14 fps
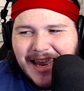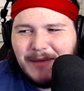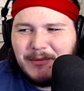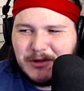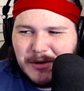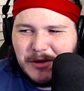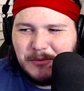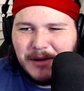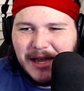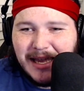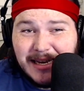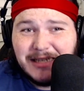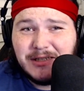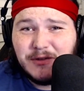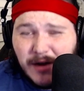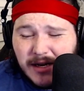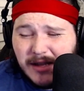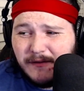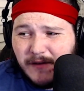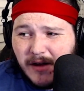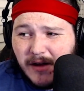That's why you play it. It's fucking
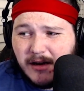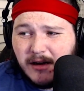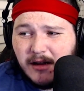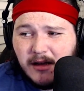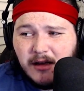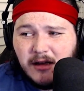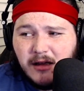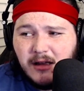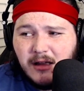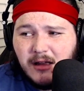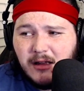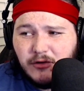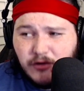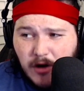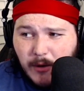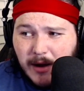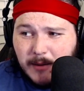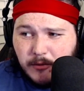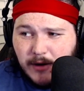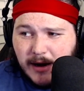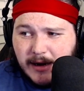fun. Grow up,
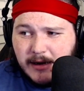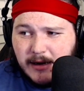right?